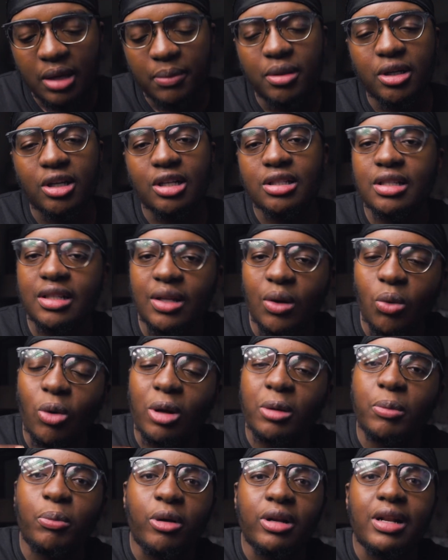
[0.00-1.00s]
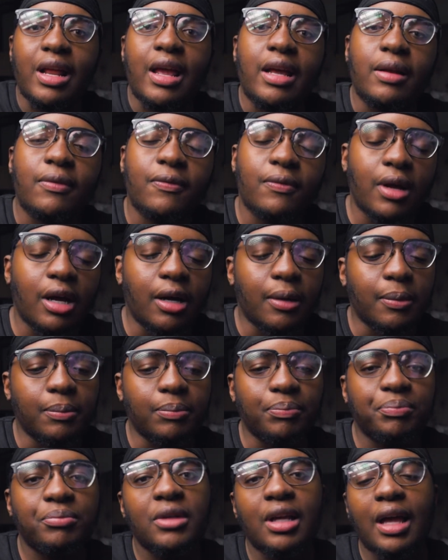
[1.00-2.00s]
because of the
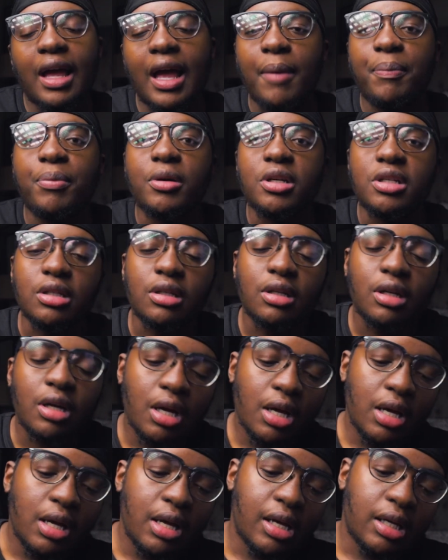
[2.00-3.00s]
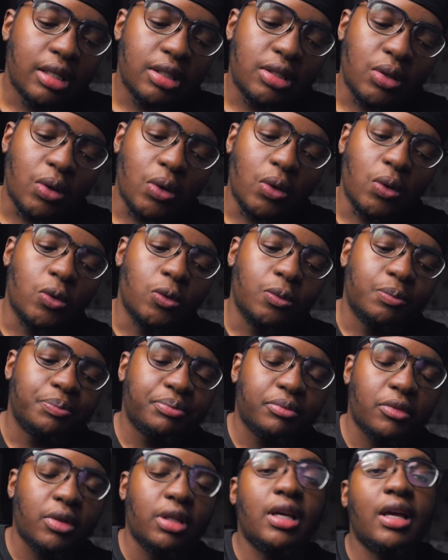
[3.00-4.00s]
1.8 aperture. So
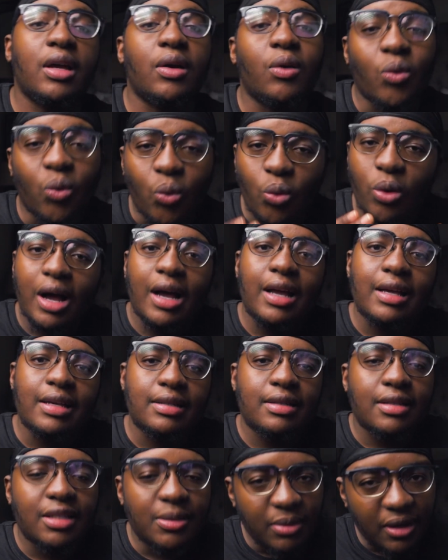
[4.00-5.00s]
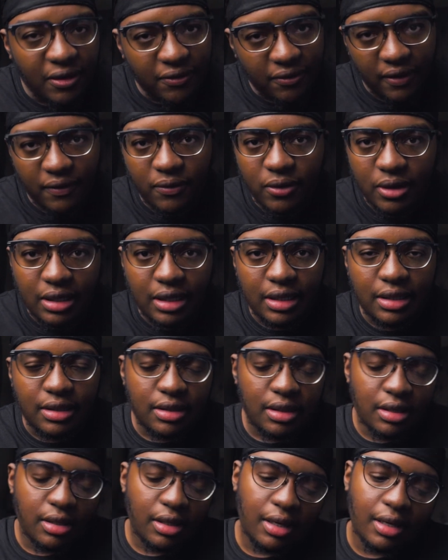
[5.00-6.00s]
yeah, why is this my favorite
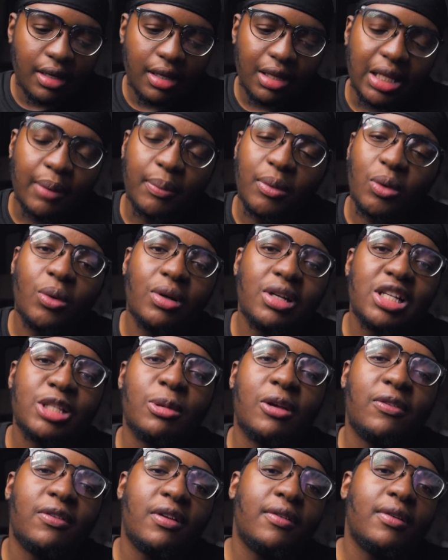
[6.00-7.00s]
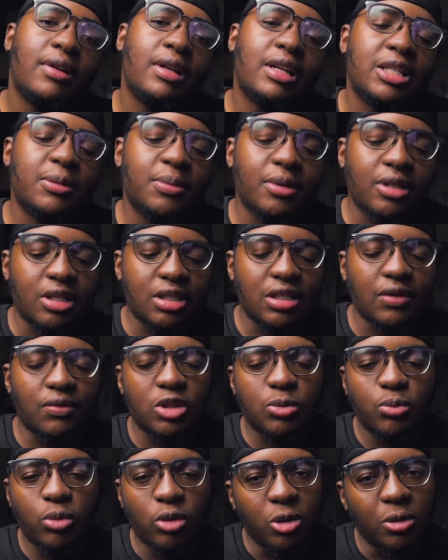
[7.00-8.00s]
lens? Number one, is my favorite lens because of
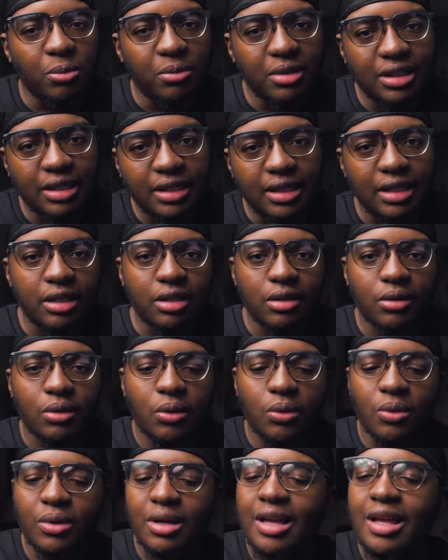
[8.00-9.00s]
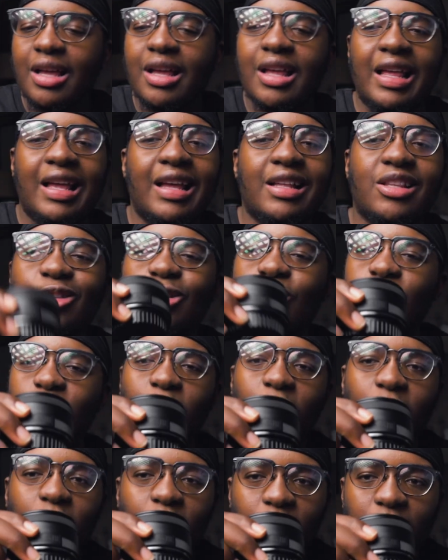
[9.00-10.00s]
its portability. It's
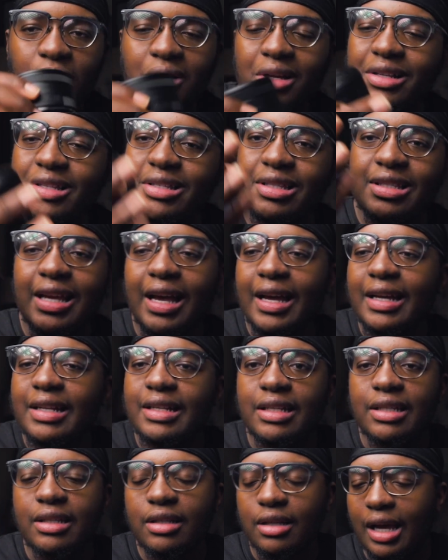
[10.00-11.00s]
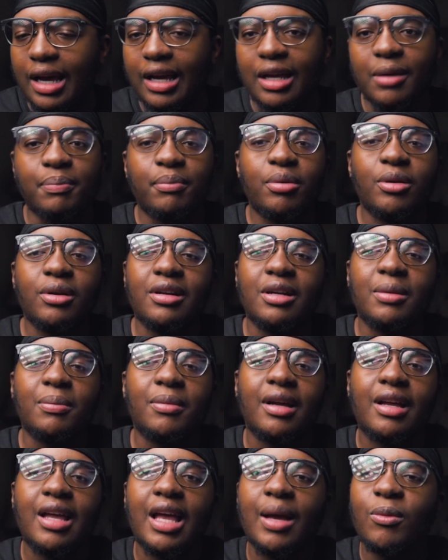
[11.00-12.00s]
small, it's tiny. I can put it in
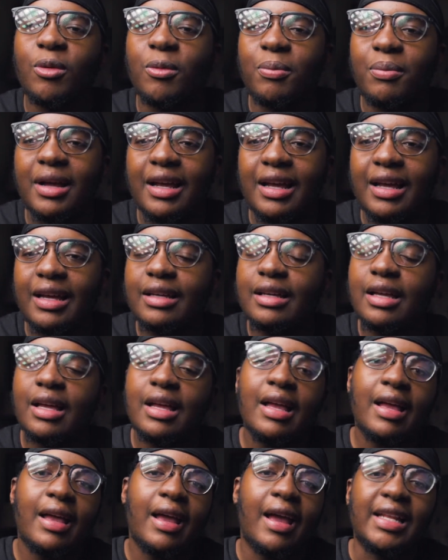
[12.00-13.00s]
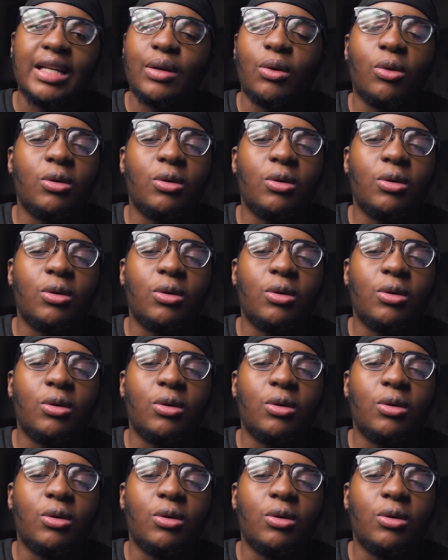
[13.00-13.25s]
my camera bag and I